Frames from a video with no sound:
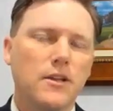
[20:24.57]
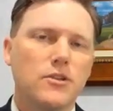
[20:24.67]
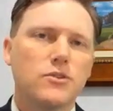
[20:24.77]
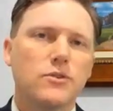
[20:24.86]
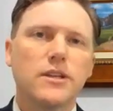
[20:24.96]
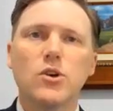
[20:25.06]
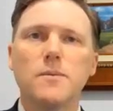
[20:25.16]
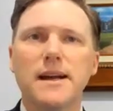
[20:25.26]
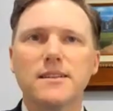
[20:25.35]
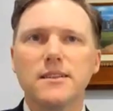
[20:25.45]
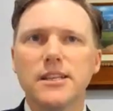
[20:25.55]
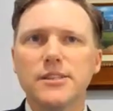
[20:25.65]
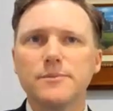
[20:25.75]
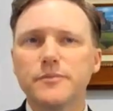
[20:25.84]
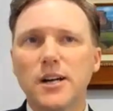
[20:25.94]
So again, going back to these,
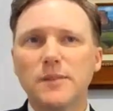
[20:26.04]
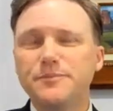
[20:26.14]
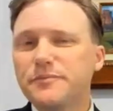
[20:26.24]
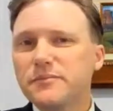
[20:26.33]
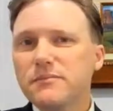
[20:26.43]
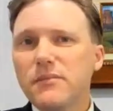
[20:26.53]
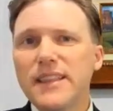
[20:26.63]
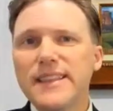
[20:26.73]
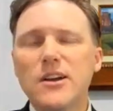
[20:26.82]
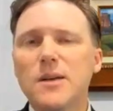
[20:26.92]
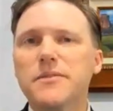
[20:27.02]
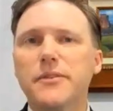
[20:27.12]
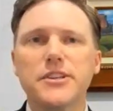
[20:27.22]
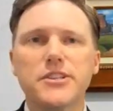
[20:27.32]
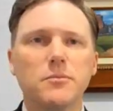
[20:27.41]
the outcome's
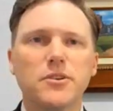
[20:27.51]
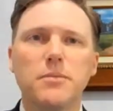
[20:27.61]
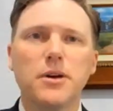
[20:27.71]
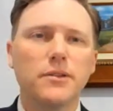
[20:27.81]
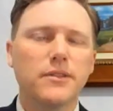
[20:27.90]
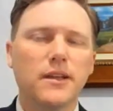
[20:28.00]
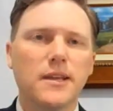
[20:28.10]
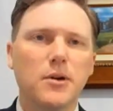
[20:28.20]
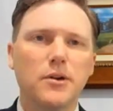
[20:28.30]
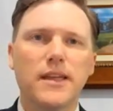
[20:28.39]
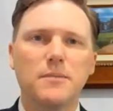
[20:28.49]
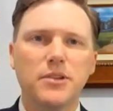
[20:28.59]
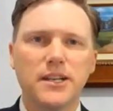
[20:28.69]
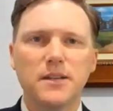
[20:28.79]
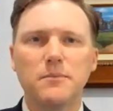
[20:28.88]
very similar to both. They both had
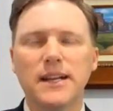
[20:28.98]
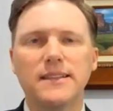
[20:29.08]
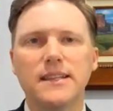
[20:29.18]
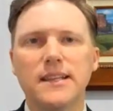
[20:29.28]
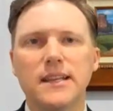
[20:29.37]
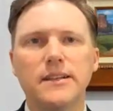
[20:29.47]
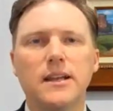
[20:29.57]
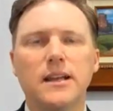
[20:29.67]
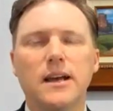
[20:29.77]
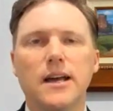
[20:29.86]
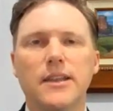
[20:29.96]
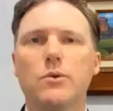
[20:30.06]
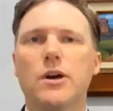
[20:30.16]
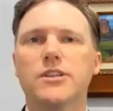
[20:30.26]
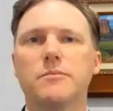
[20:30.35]
plenty of money at the end. The
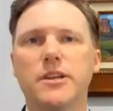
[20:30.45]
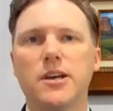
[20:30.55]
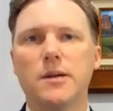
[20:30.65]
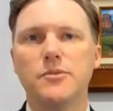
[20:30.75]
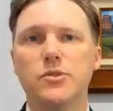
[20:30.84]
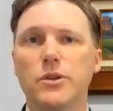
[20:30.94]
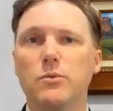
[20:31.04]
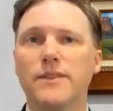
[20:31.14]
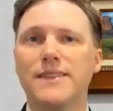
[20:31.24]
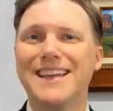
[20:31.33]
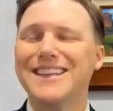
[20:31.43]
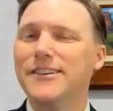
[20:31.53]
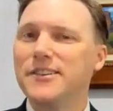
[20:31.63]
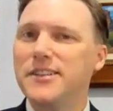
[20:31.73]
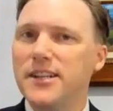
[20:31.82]
question becomes, do we want that
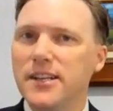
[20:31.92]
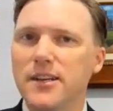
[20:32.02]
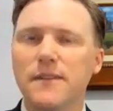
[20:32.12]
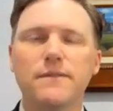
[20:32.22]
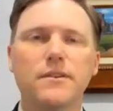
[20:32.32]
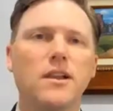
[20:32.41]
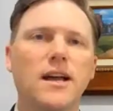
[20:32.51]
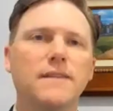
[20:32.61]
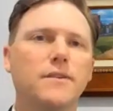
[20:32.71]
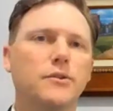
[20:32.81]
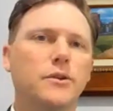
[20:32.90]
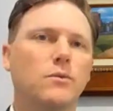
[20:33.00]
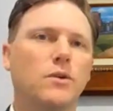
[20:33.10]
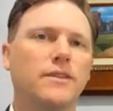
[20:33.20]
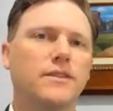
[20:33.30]
guaranteed income for life, or do we
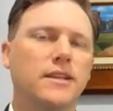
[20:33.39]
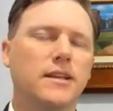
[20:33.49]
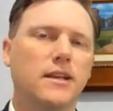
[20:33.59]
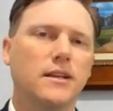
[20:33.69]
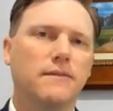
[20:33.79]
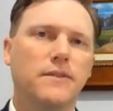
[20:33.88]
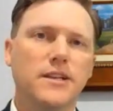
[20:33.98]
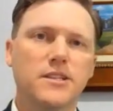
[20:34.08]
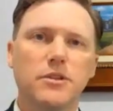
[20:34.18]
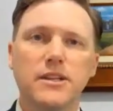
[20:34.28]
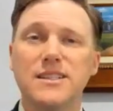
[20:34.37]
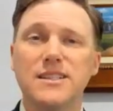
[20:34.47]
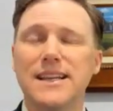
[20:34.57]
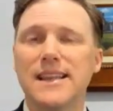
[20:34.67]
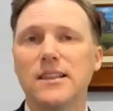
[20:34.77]
want the flexibility to
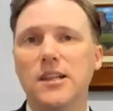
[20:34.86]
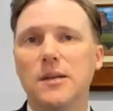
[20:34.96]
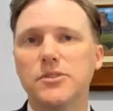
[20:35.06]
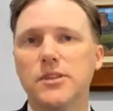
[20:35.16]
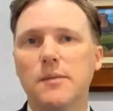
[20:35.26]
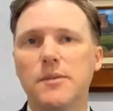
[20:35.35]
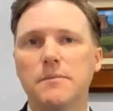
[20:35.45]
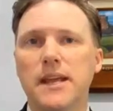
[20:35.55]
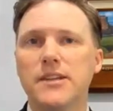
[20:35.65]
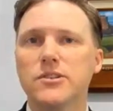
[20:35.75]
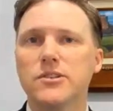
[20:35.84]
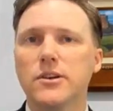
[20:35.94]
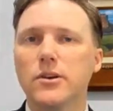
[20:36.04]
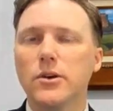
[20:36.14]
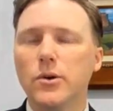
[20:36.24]
take that lump sum and manage it on
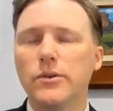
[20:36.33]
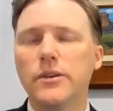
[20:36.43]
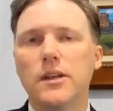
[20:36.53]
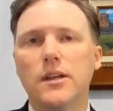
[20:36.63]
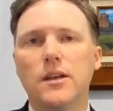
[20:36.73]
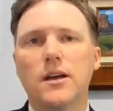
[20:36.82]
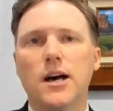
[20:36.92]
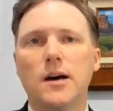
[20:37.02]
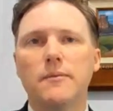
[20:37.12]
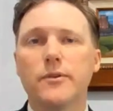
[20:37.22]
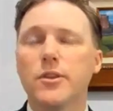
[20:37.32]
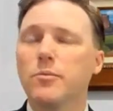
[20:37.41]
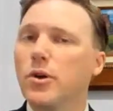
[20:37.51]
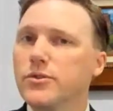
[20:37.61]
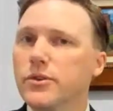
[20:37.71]
our own? For the
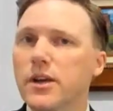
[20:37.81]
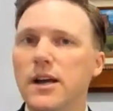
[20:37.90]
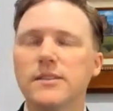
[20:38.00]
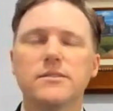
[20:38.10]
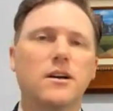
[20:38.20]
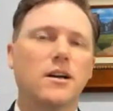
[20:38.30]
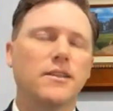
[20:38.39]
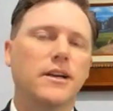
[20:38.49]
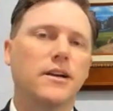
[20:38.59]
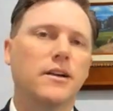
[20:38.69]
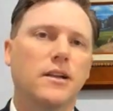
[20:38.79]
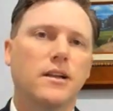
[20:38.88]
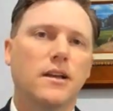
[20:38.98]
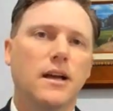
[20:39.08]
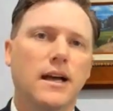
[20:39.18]
pros or cons on there,
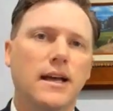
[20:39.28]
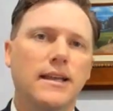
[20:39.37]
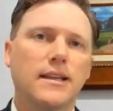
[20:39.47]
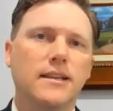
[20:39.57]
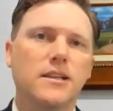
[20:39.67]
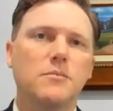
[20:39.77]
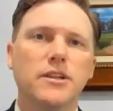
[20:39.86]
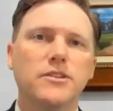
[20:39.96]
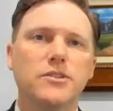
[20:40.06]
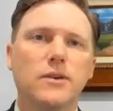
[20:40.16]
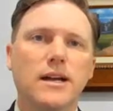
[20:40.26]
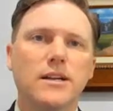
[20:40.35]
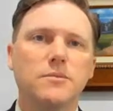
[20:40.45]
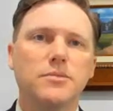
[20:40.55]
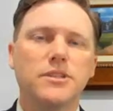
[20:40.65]
and the ability to
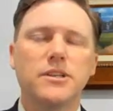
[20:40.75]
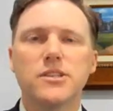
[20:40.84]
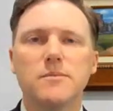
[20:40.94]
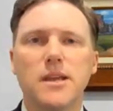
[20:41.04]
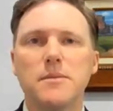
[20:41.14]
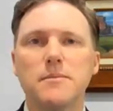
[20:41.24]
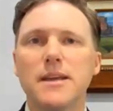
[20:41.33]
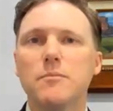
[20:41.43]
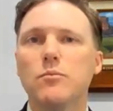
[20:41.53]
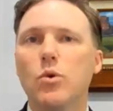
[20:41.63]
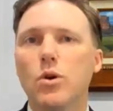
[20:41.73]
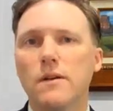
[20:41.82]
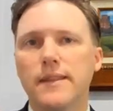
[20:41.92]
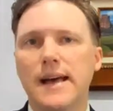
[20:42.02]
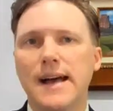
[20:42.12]
actually potentially maybe make more off
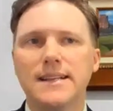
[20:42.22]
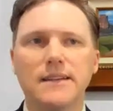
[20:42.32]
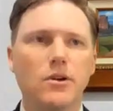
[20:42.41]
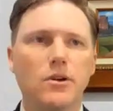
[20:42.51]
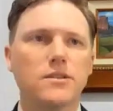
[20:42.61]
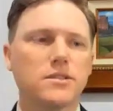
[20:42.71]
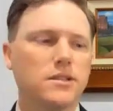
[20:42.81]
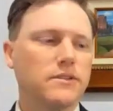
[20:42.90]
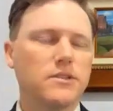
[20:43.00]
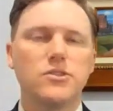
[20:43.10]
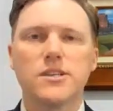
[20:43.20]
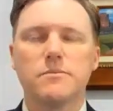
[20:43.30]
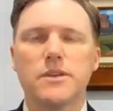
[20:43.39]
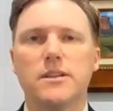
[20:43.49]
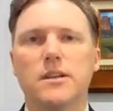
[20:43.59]
of that and have a cost of living
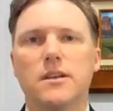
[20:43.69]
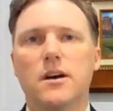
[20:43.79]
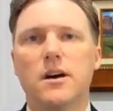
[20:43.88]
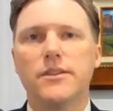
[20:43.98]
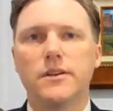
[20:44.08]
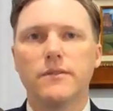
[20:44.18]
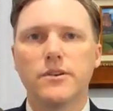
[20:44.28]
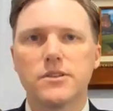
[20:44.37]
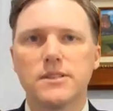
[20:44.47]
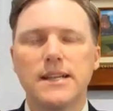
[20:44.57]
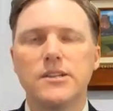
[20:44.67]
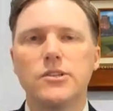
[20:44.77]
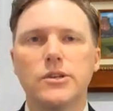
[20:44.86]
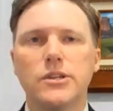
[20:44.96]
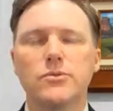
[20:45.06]
adjustment on there versus that
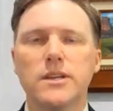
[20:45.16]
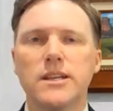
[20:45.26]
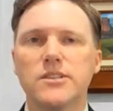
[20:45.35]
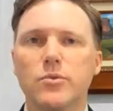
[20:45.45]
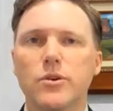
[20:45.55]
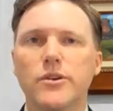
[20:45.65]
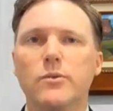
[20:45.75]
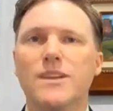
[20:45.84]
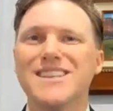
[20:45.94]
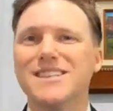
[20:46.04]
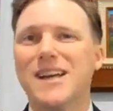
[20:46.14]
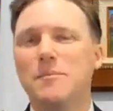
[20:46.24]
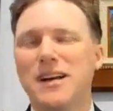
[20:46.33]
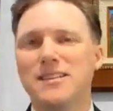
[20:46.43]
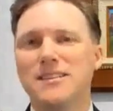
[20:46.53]
annuity. So again, it's important to run these side
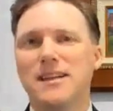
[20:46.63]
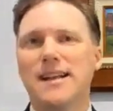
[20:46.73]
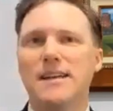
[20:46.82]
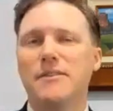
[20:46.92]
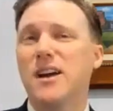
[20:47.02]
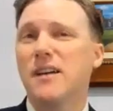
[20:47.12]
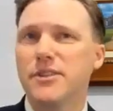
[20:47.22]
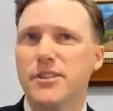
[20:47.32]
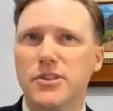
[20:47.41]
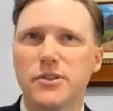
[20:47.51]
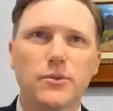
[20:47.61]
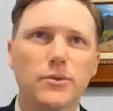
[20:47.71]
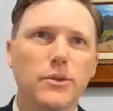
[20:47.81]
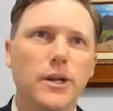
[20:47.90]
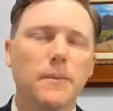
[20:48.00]
by side and have a conversation
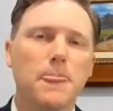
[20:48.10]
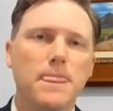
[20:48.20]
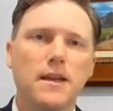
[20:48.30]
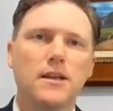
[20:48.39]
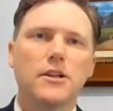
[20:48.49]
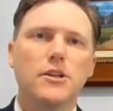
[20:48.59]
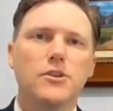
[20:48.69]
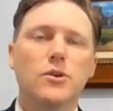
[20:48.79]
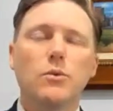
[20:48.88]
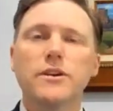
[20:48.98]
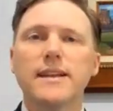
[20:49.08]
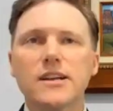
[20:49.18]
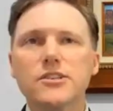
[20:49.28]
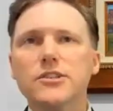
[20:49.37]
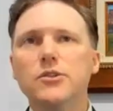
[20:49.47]
through there. So what are they
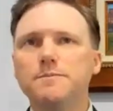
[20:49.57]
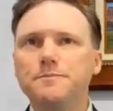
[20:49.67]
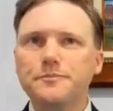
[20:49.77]
actually doing?